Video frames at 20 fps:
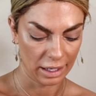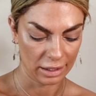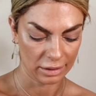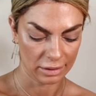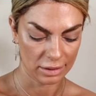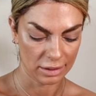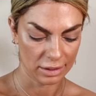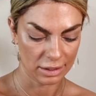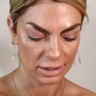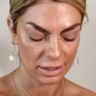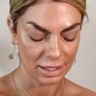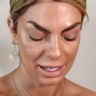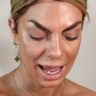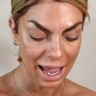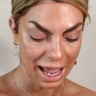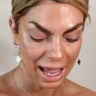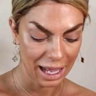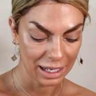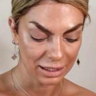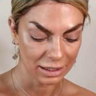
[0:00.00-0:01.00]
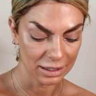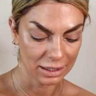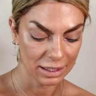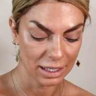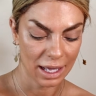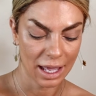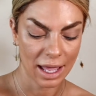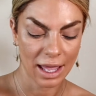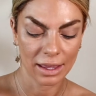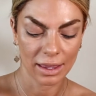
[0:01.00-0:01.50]
That's
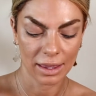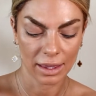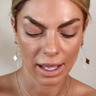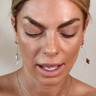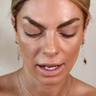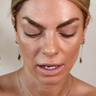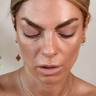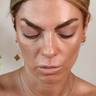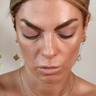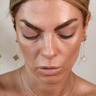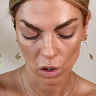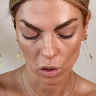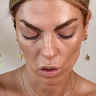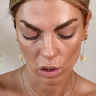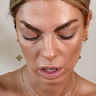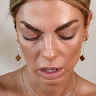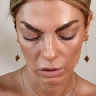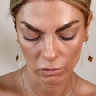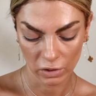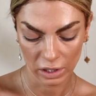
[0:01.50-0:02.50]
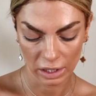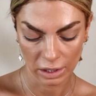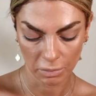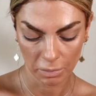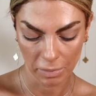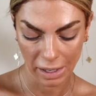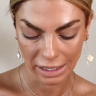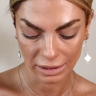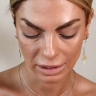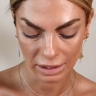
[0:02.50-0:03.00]
that. And then I'm going
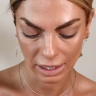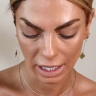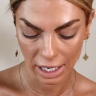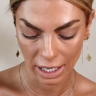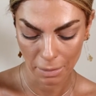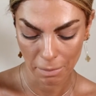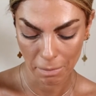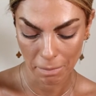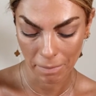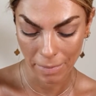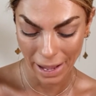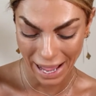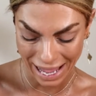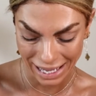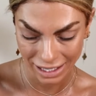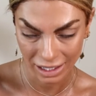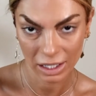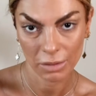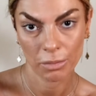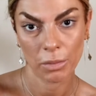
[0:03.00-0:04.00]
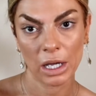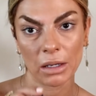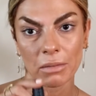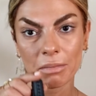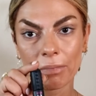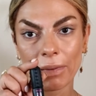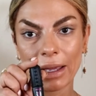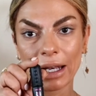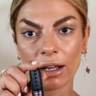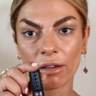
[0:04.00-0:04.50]
with Bad Gal Bang by
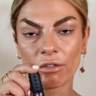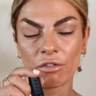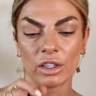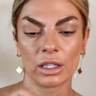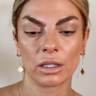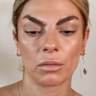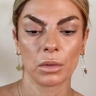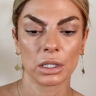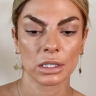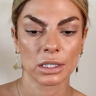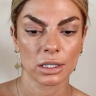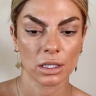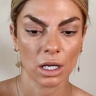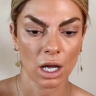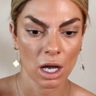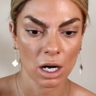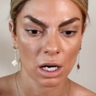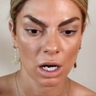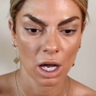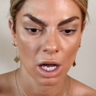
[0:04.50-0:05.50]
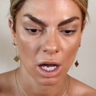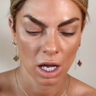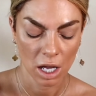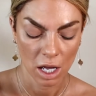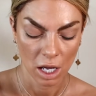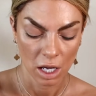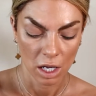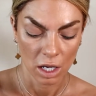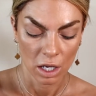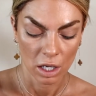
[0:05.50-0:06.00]
Benefit Mascara.
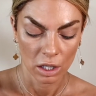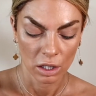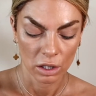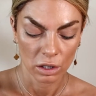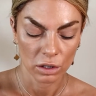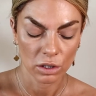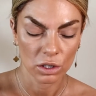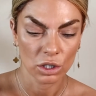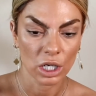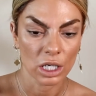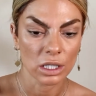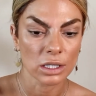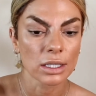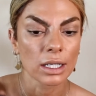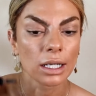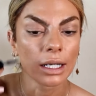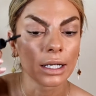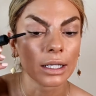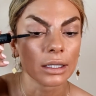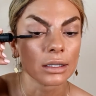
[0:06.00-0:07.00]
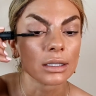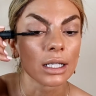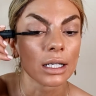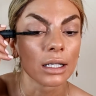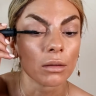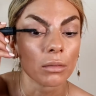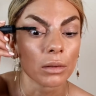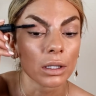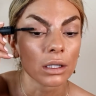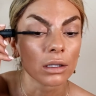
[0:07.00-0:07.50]
Just a
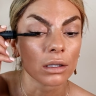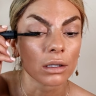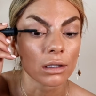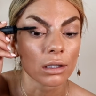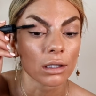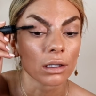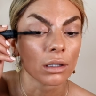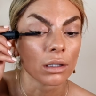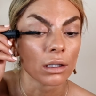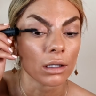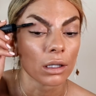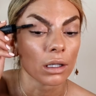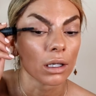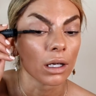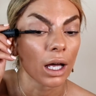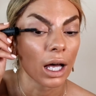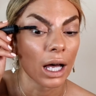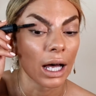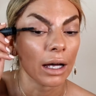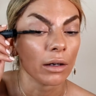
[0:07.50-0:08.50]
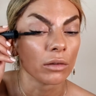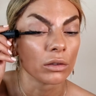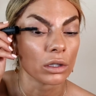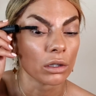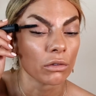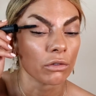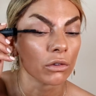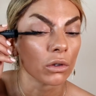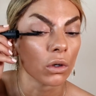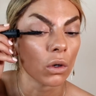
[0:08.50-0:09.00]
little bit
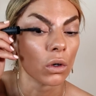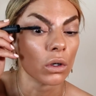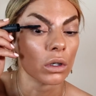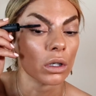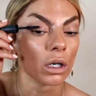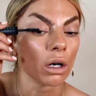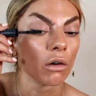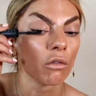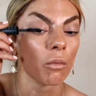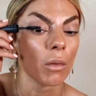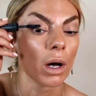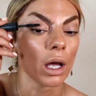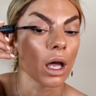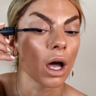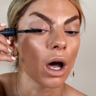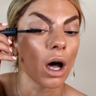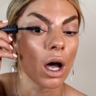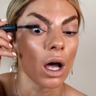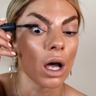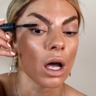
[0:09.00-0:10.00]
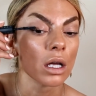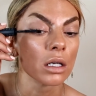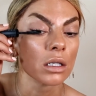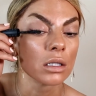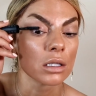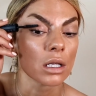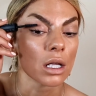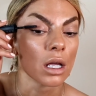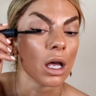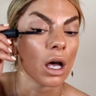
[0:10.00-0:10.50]
out of corner of my
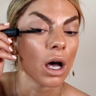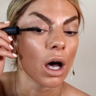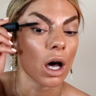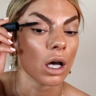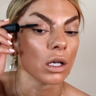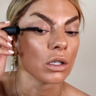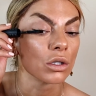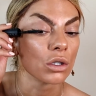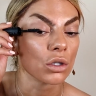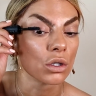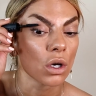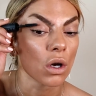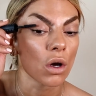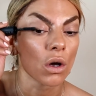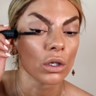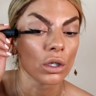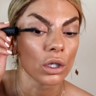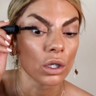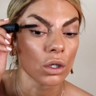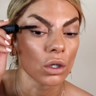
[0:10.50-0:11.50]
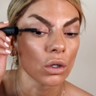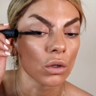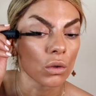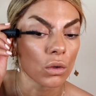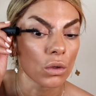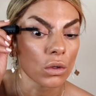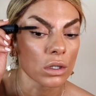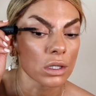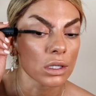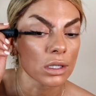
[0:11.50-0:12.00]
eyes. I don't
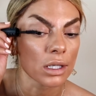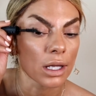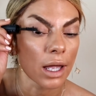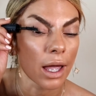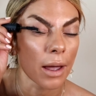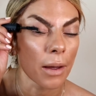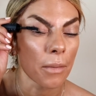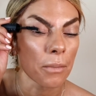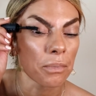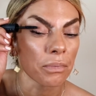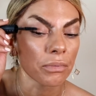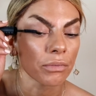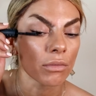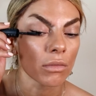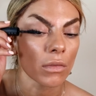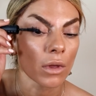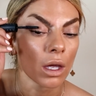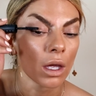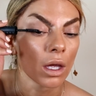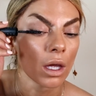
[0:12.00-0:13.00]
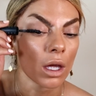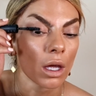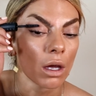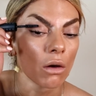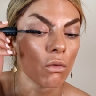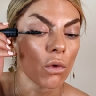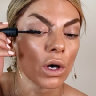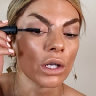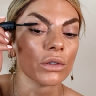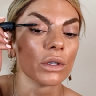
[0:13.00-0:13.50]
use the
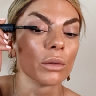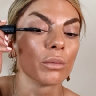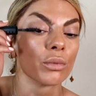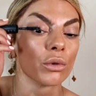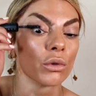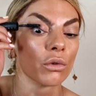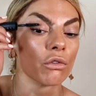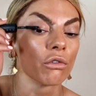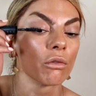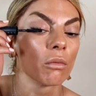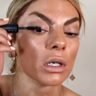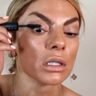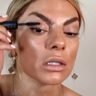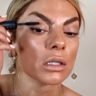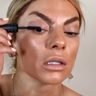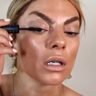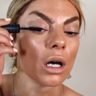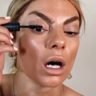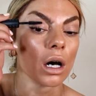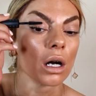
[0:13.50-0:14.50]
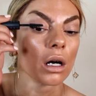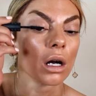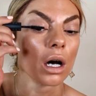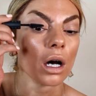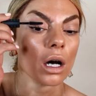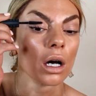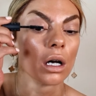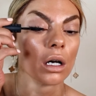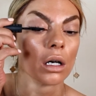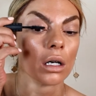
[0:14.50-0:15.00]
waterproof
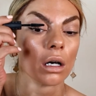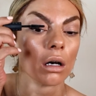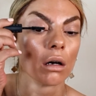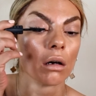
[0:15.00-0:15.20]
mascara.